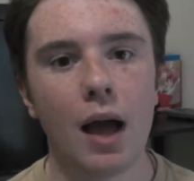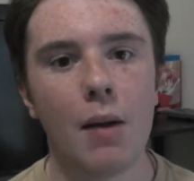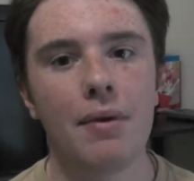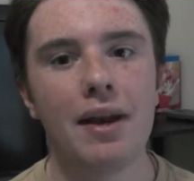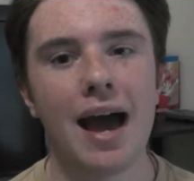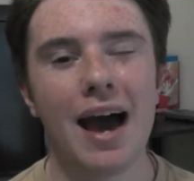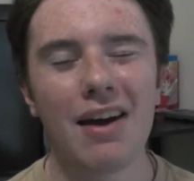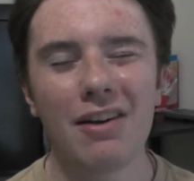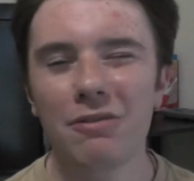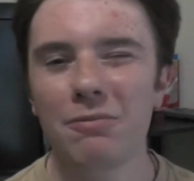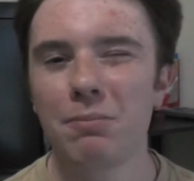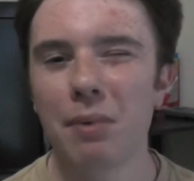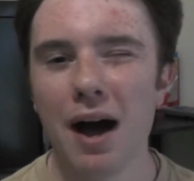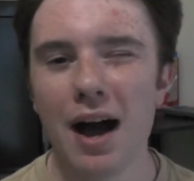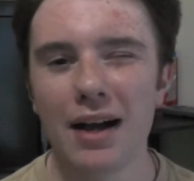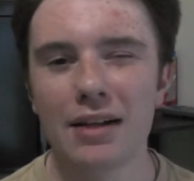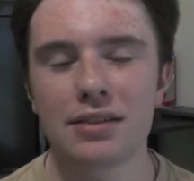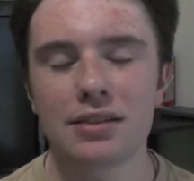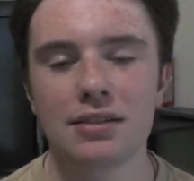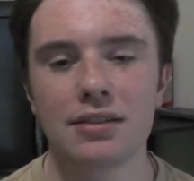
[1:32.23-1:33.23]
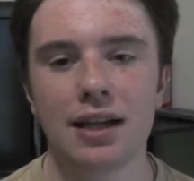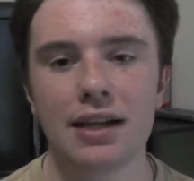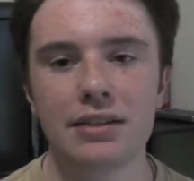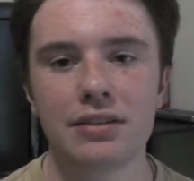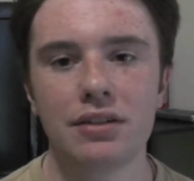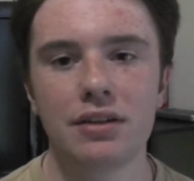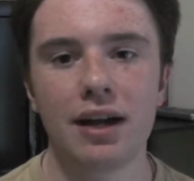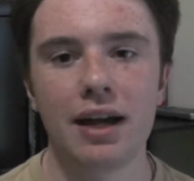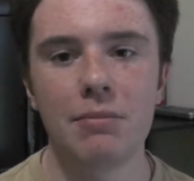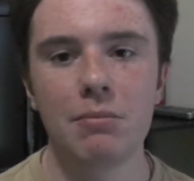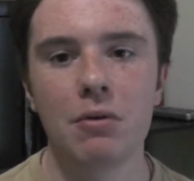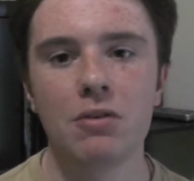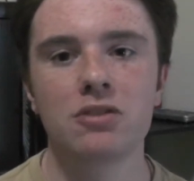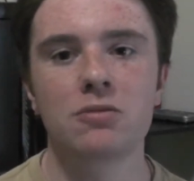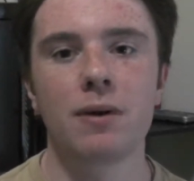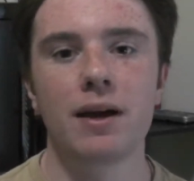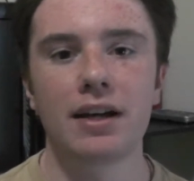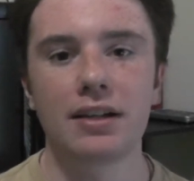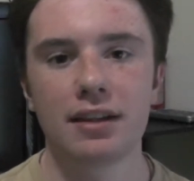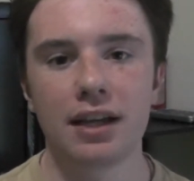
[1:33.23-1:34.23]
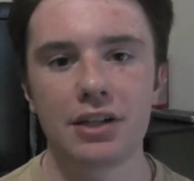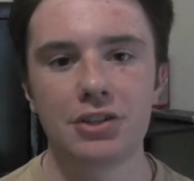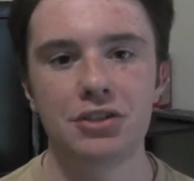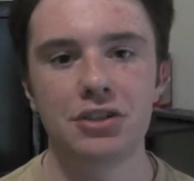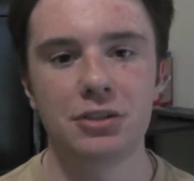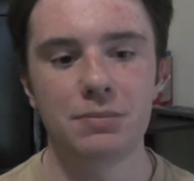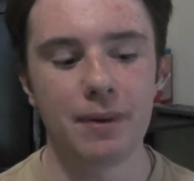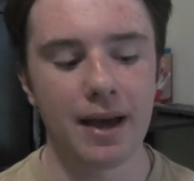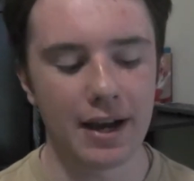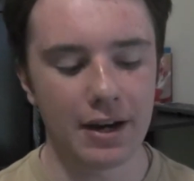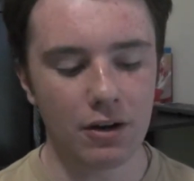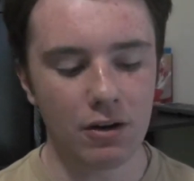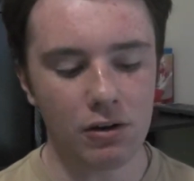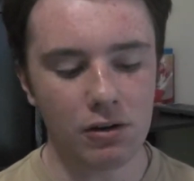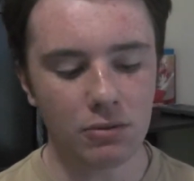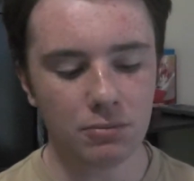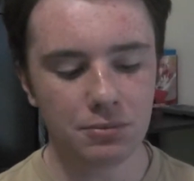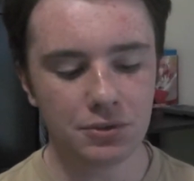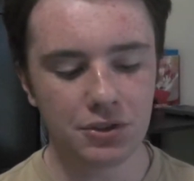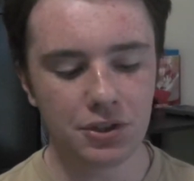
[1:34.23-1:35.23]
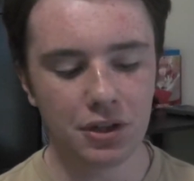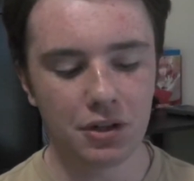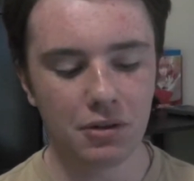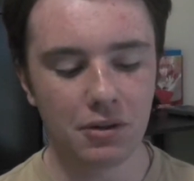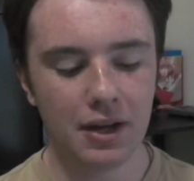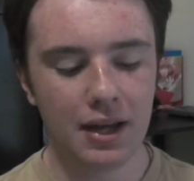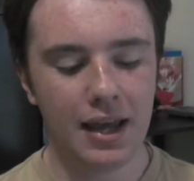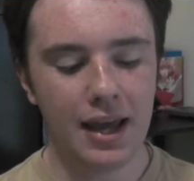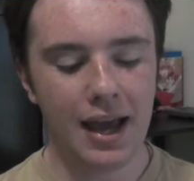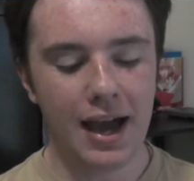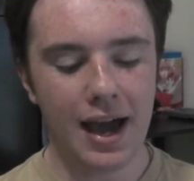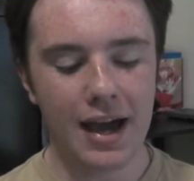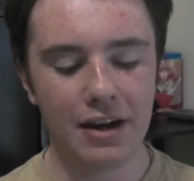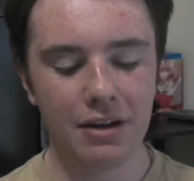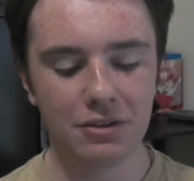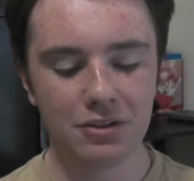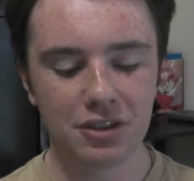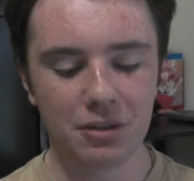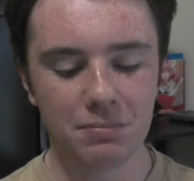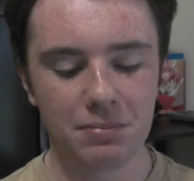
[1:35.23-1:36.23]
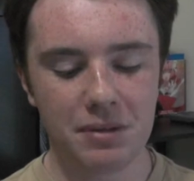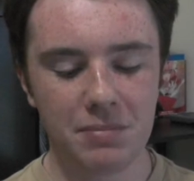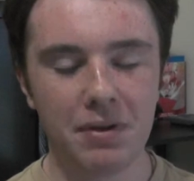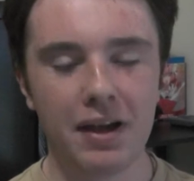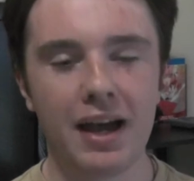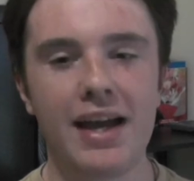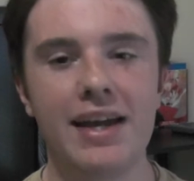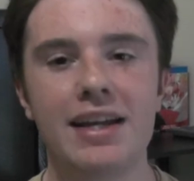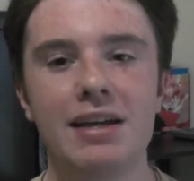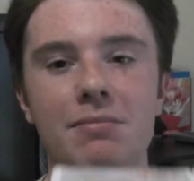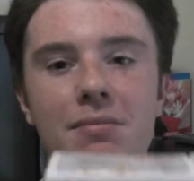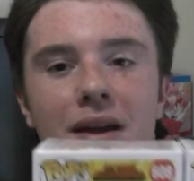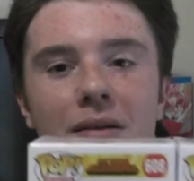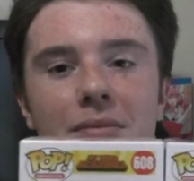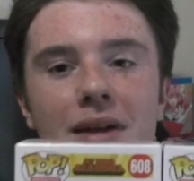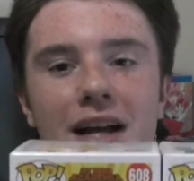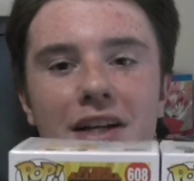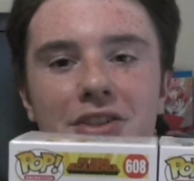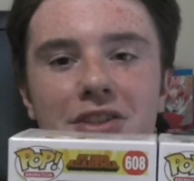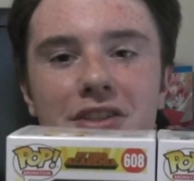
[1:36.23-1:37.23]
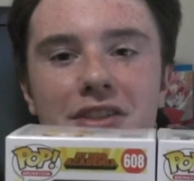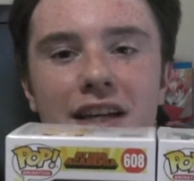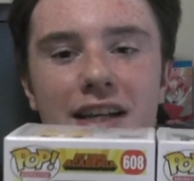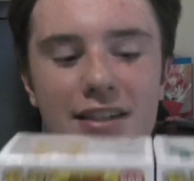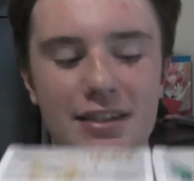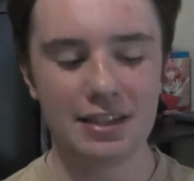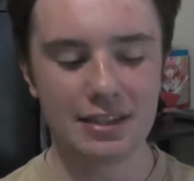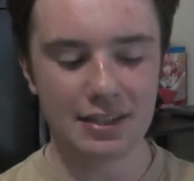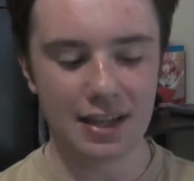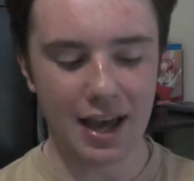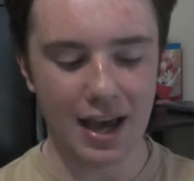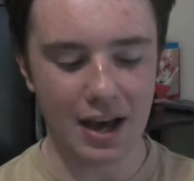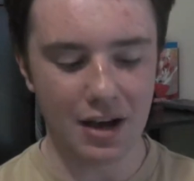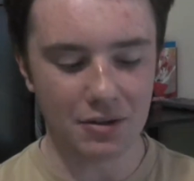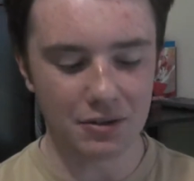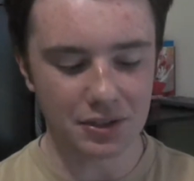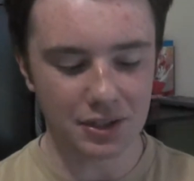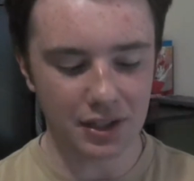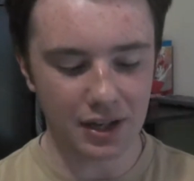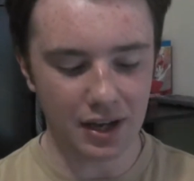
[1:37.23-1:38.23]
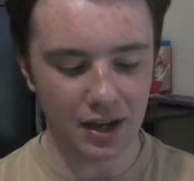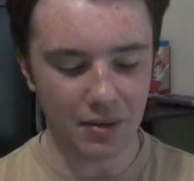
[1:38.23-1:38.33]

I'm an out-of-box collector, and most of my collection is back home, so I know some people hate it, but I'm going to actually take these out.